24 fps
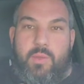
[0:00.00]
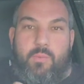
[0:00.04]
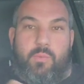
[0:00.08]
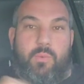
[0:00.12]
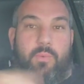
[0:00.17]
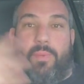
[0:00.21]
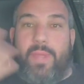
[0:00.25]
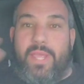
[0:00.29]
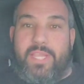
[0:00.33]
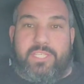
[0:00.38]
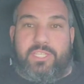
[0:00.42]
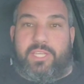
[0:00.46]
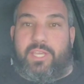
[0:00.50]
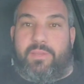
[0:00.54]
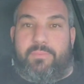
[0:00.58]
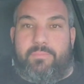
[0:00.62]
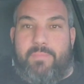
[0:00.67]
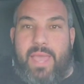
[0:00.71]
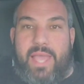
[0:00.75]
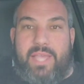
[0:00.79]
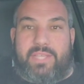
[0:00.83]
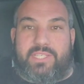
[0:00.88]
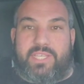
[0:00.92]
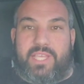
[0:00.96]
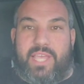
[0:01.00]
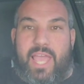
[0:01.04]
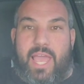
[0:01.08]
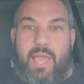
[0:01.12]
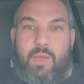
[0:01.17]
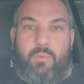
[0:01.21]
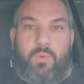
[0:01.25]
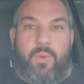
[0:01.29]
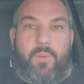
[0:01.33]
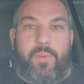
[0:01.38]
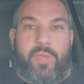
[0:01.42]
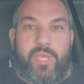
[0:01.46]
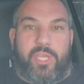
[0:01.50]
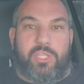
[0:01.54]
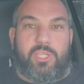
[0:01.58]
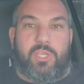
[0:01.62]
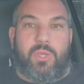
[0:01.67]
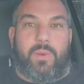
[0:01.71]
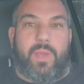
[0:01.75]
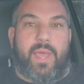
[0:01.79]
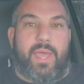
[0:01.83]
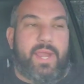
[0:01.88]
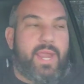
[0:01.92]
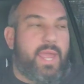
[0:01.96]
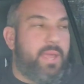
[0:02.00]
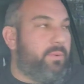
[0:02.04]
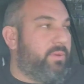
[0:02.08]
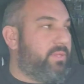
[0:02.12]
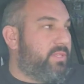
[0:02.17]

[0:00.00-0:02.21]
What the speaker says: we're basically maxing out what we could do NA